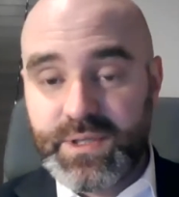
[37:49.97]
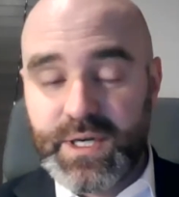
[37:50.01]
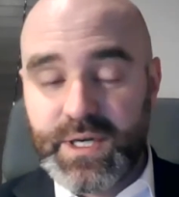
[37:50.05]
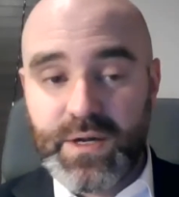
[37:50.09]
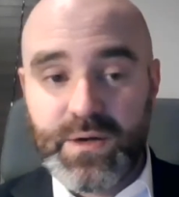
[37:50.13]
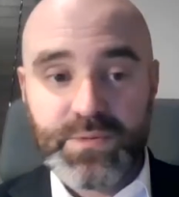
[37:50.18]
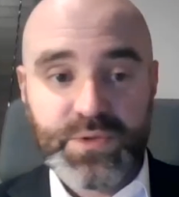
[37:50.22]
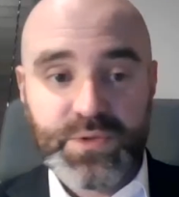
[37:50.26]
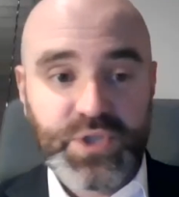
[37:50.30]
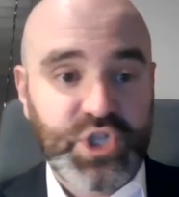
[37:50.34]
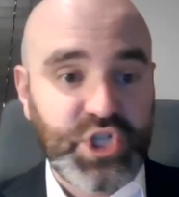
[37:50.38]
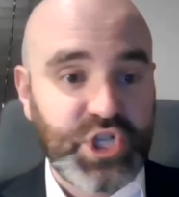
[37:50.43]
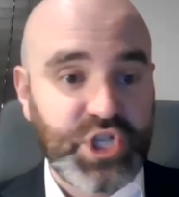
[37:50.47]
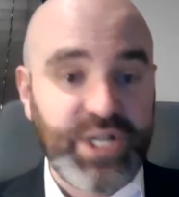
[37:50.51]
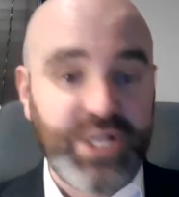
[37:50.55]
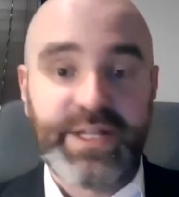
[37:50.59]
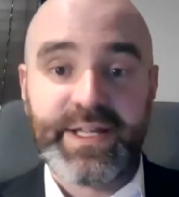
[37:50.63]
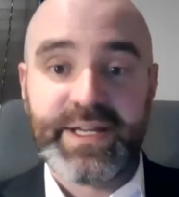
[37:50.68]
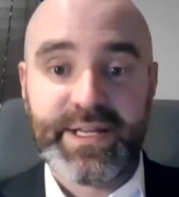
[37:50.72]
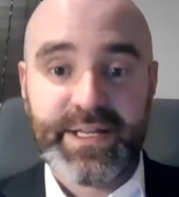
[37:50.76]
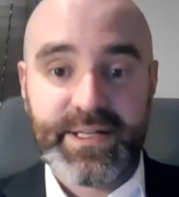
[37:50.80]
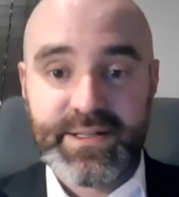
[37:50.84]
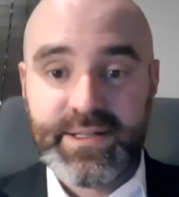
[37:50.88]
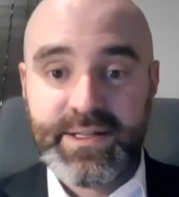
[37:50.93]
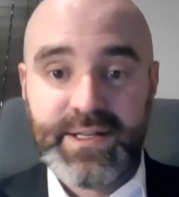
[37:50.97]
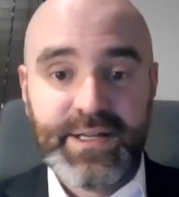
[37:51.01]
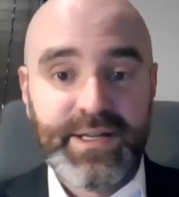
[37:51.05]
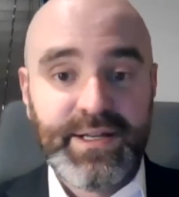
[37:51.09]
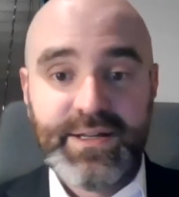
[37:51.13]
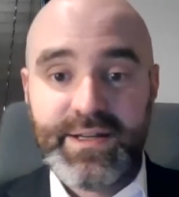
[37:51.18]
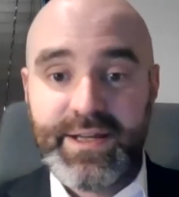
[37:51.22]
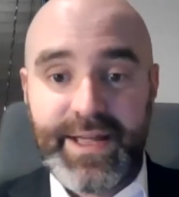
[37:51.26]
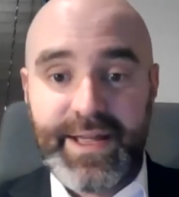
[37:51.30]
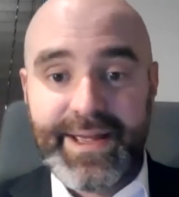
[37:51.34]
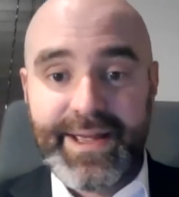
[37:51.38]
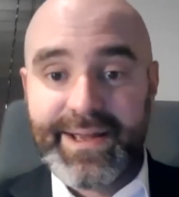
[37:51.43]
chilling
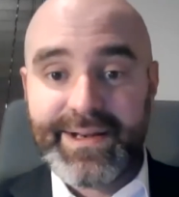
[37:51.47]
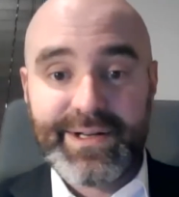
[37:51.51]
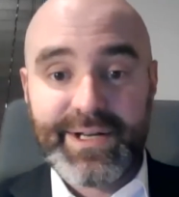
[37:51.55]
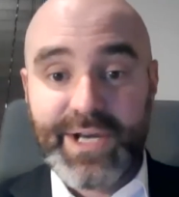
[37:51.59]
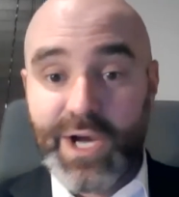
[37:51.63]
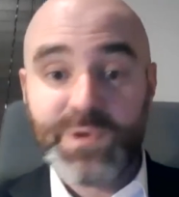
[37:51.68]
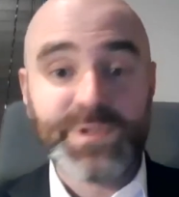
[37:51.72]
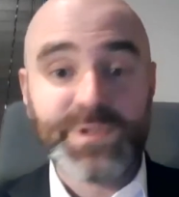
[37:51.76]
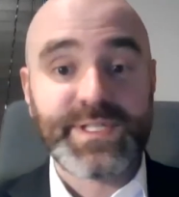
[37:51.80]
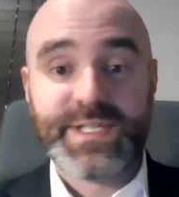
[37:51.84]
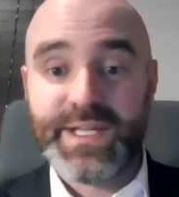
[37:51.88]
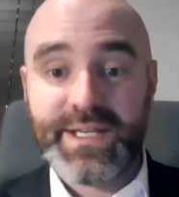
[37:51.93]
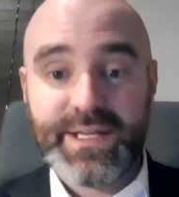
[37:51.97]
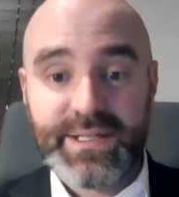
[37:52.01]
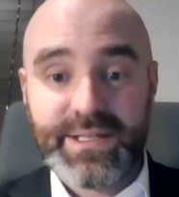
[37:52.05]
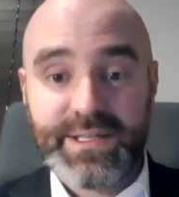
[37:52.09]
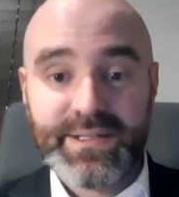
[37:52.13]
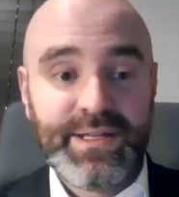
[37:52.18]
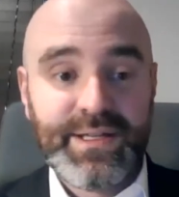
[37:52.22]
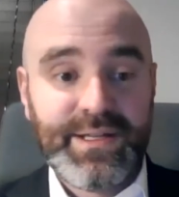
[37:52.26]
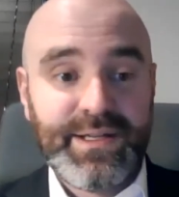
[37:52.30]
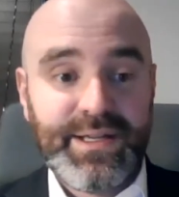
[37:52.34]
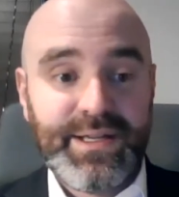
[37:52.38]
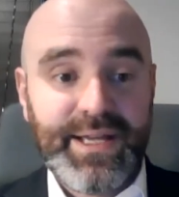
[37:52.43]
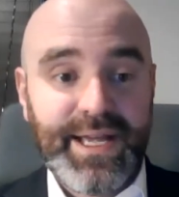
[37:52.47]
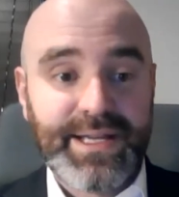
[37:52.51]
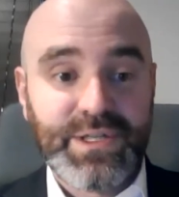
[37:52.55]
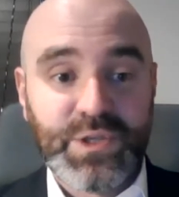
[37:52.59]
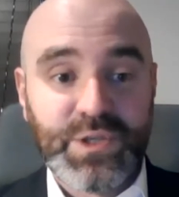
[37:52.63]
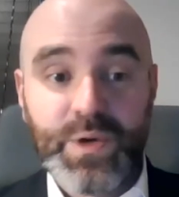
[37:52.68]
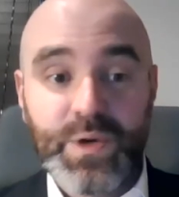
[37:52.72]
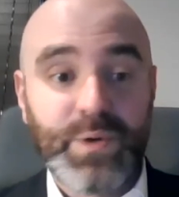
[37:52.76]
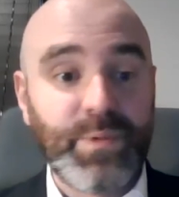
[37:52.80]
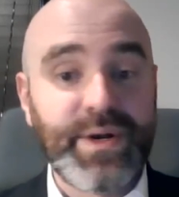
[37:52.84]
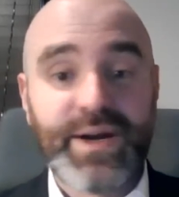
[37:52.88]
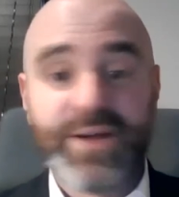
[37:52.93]
and coasting and
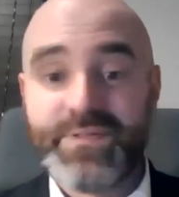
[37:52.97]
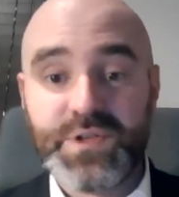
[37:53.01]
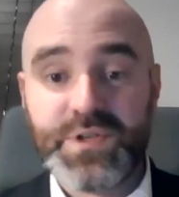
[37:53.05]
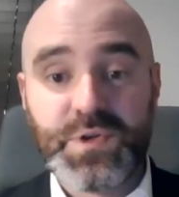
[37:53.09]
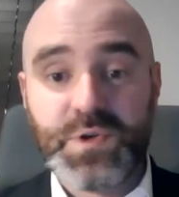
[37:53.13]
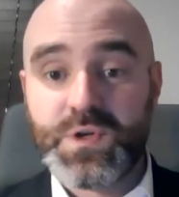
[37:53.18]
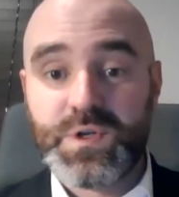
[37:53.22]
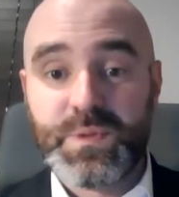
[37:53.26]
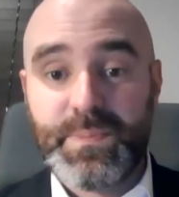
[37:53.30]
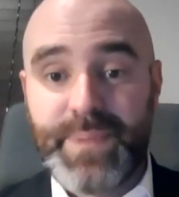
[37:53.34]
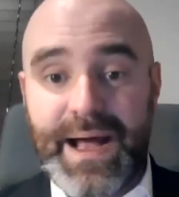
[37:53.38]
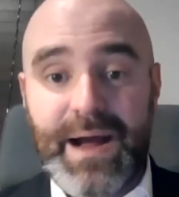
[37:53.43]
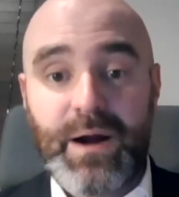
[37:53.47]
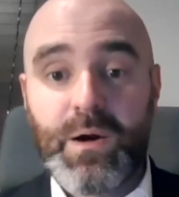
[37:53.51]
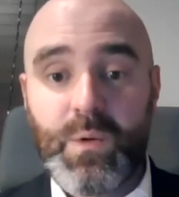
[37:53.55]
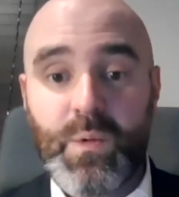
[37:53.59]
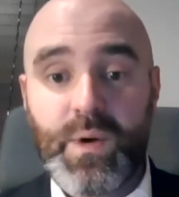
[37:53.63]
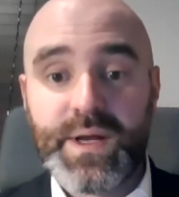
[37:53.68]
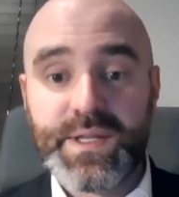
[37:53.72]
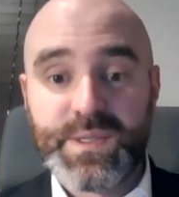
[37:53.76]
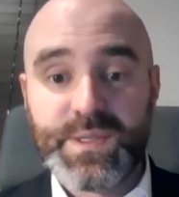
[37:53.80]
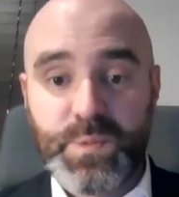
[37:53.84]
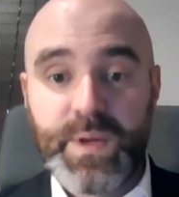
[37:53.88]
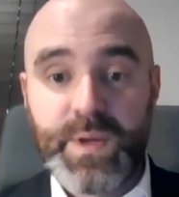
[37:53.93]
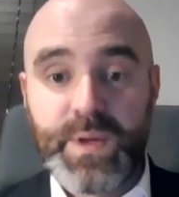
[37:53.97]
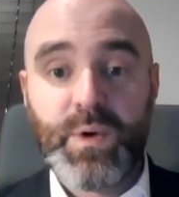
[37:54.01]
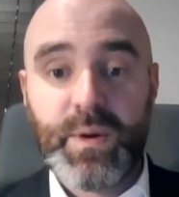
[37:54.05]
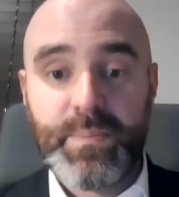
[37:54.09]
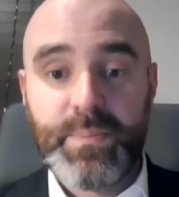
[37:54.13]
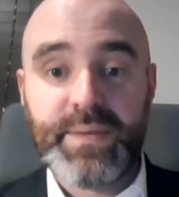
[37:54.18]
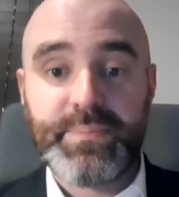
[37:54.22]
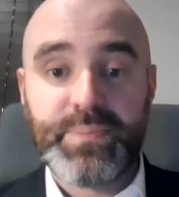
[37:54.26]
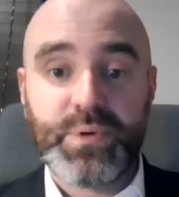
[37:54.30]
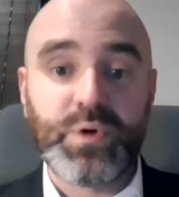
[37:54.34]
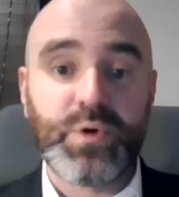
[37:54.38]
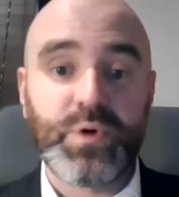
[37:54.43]
doing whatever Georgia Power wants. We want
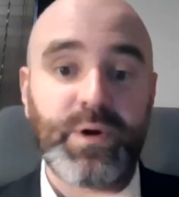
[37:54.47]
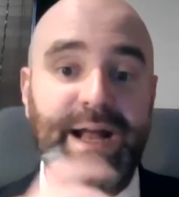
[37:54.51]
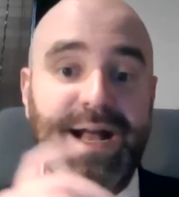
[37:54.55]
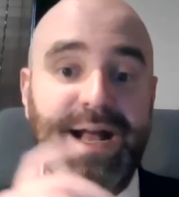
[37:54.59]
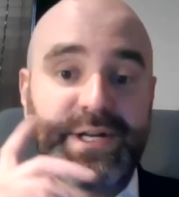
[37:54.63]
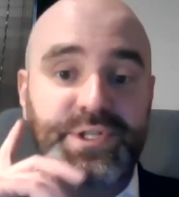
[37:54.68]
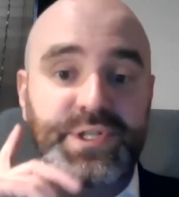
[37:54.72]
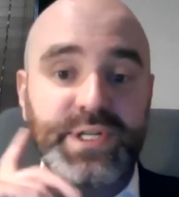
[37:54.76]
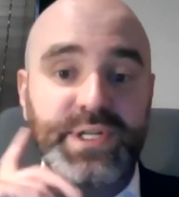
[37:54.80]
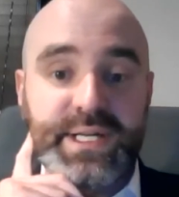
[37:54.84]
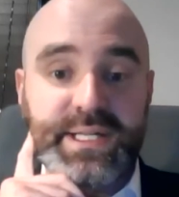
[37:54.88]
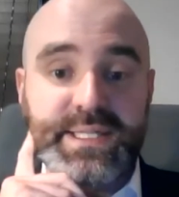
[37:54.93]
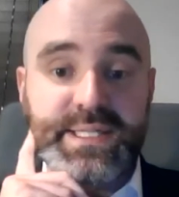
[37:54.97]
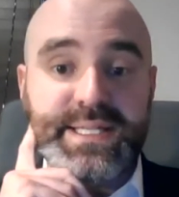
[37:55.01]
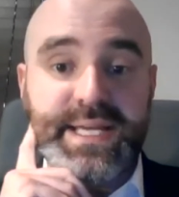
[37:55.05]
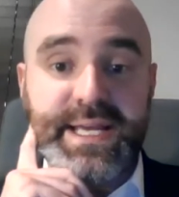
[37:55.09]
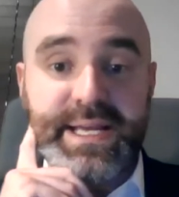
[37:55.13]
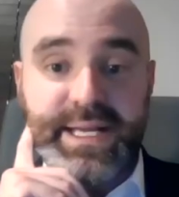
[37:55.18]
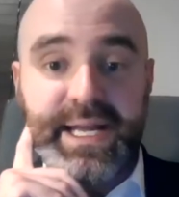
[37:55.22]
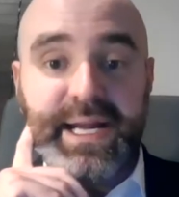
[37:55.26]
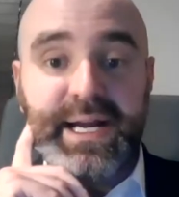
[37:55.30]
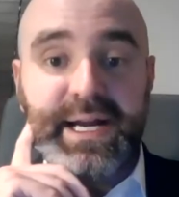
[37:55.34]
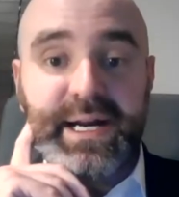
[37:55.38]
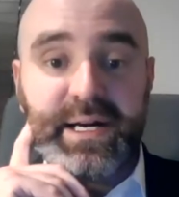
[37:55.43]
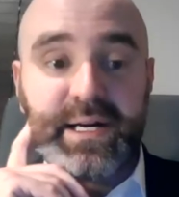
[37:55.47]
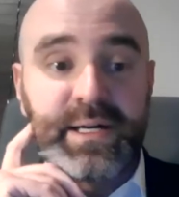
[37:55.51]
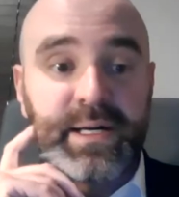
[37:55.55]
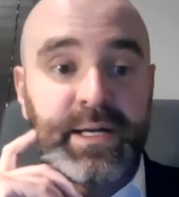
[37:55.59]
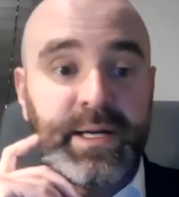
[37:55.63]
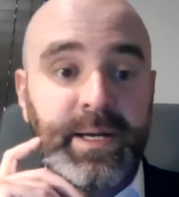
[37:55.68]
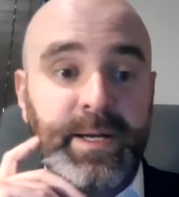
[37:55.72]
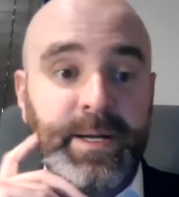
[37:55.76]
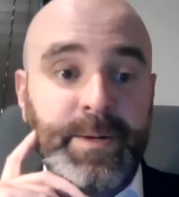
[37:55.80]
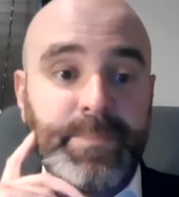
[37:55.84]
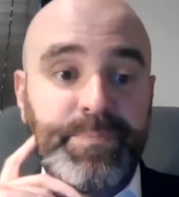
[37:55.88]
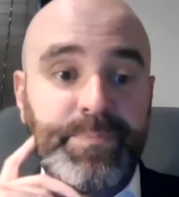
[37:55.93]
people who are actually going to take care
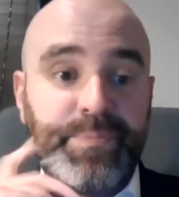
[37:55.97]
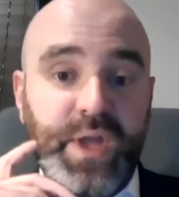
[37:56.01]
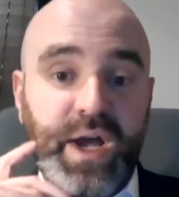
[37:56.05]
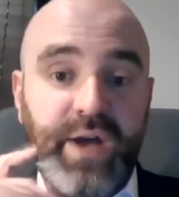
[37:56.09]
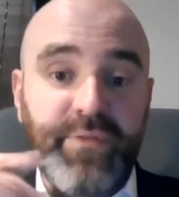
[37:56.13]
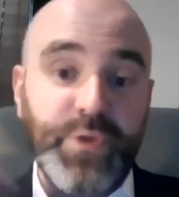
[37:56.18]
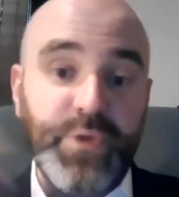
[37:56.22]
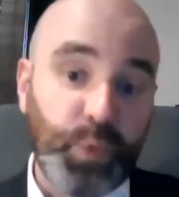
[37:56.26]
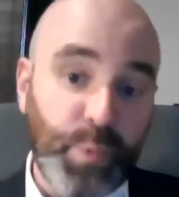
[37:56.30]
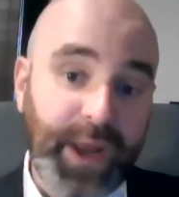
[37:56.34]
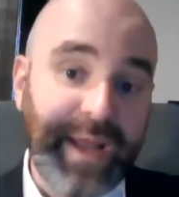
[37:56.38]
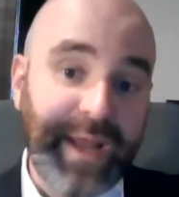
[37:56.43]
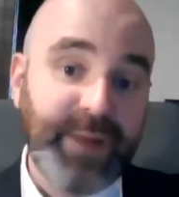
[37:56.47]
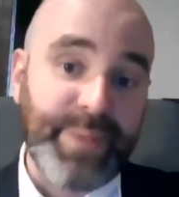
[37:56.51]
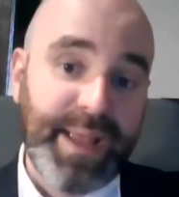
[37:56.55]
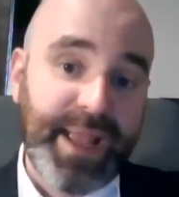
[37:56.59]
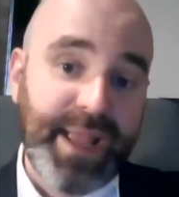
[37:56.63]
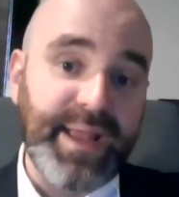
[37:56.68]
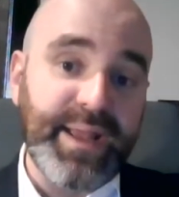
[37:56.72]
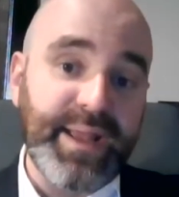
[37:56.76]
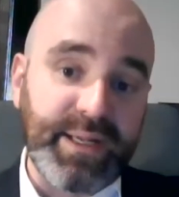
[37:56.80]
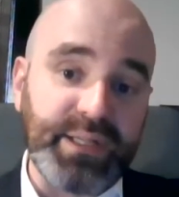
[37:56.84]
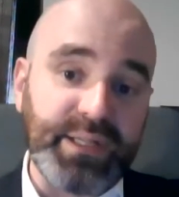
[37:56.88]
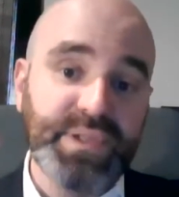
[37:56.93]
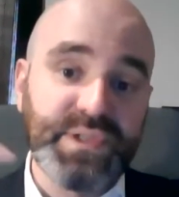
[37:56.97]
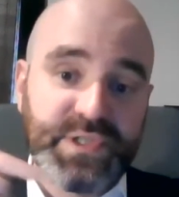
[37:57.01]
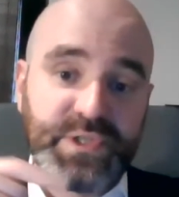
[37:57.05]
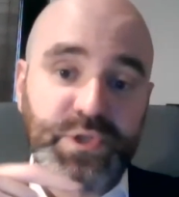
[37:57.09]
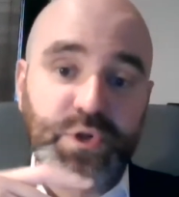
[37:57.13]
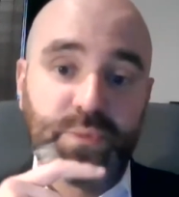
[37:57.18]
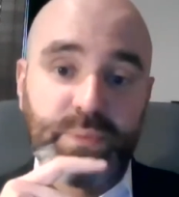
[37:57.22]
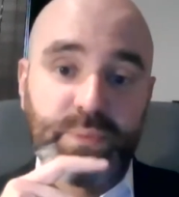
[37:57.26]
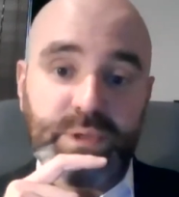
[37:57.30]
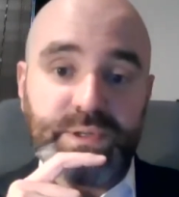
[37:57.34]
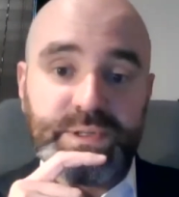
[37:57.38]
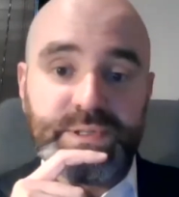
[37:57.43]
of the rate-paying
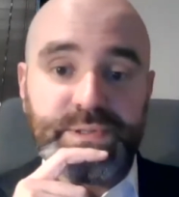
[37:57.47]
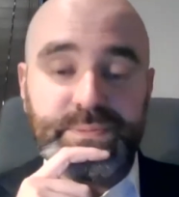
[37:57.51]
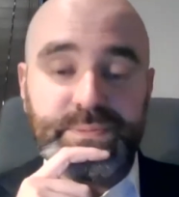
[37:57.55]
consumers.